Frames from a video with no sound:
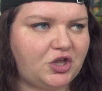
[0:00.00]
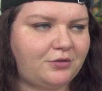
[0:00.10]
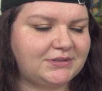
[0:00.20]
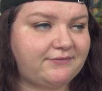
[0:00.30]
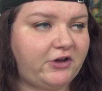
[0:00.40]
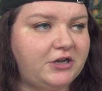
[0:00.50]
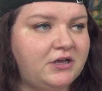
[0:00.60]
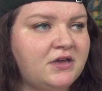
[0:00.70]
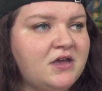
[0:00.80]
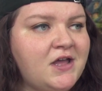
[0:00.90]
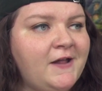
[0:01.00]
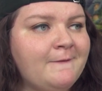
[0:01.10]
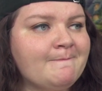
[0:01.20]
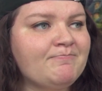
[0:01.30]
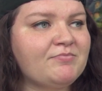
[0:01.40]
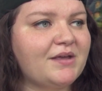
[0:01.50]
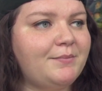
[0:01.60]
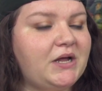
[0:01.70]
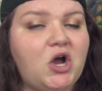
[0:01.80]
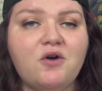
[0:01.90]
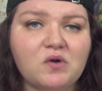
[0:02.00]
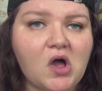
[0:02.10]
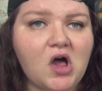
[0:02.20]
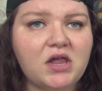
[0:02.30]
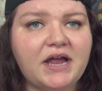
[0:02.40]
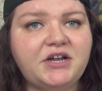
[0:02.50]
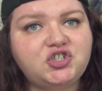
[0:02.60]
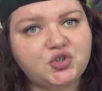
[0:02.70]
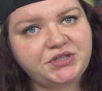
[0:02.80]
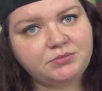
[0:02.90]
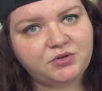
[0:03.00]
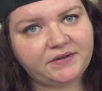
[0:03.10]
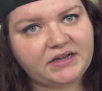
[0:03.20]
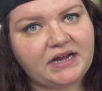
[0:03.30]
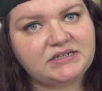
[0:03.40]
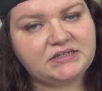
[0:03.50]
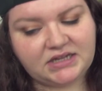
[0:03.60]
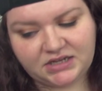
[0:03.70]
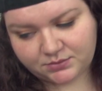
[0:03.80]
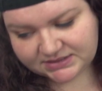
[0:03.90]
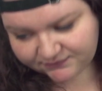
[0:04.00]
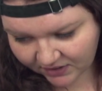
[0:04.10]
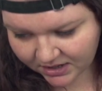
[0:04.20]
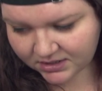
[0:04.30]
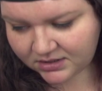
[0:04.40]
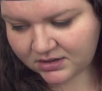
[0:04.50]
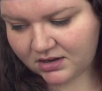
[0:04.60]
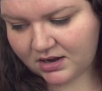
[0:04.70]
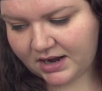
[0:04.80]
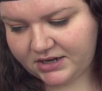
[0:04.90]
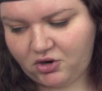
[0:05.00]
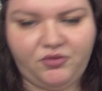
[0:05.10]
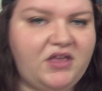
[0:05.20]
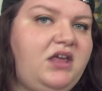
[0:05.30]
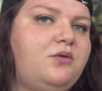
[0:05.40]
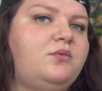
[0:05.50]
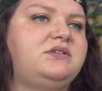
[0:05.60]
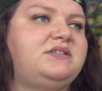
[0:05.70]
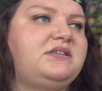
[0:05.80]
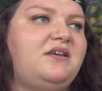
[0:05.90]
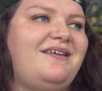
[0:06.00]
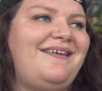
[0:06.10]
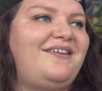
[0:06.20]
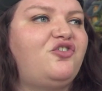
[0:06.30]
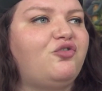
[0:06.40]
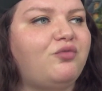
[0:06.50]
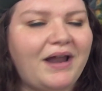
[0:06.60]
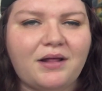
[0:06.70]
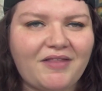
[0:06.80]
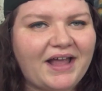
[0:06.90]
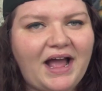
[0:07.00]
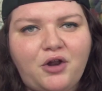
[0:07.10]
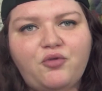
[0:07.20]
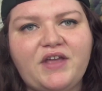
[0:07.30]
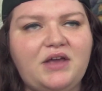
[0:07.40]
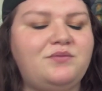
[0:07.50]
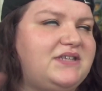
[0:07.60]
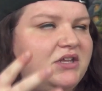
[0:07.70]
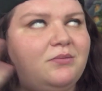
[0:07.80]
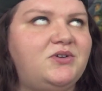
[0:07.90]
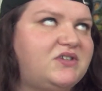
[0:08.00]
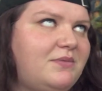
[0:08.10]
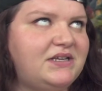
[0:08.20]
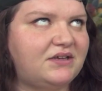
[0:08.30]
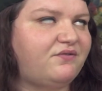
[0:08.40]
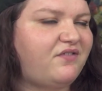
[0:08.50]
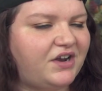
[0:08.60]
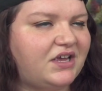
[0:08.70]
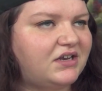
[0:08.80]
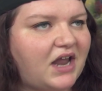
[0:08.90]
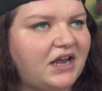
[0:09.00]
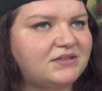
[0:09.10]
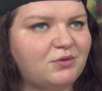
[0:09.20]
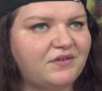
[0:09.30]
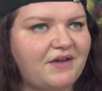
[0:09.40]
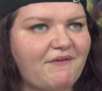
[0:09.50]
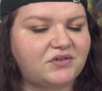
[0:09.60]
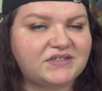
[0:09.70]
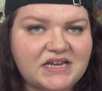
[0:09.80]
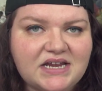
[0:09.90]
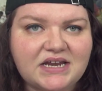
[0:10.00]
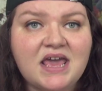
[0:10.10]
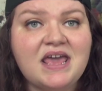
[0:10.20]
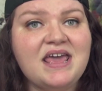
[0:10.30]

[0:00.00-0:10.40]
thought was fun. But overall, I enjoyed the movie. I did think it was fun. I don't think it was incredible. Like, I don't think it was, like, the most amazing, funny 90s movie I've ever seen.